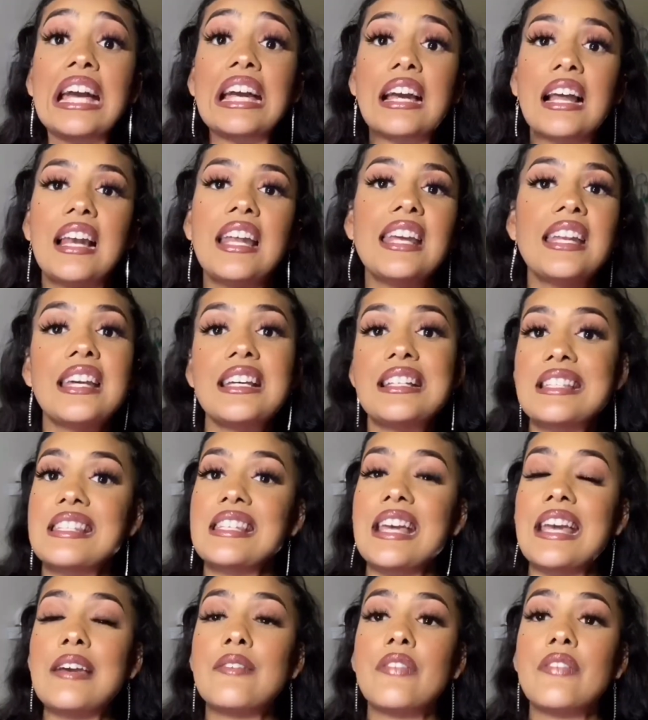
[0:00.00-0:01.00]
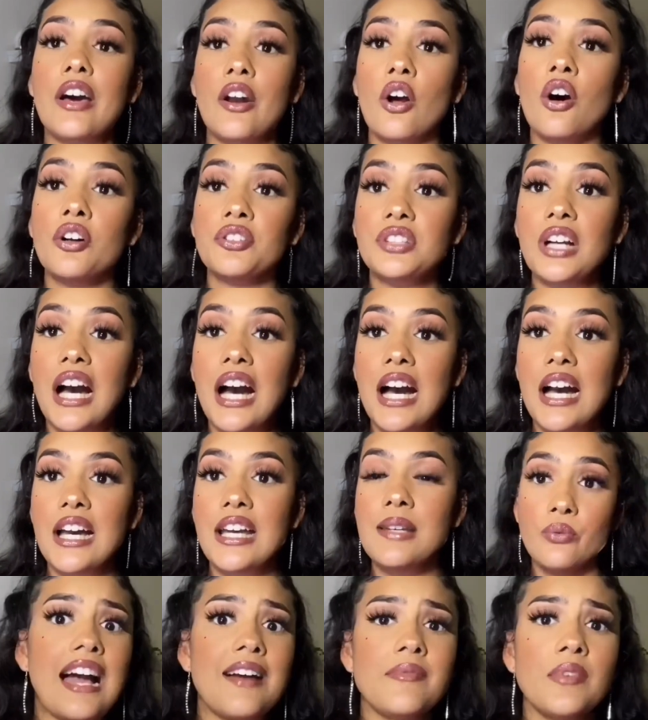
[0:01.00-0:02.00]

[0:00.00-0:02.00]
clean and safe at all time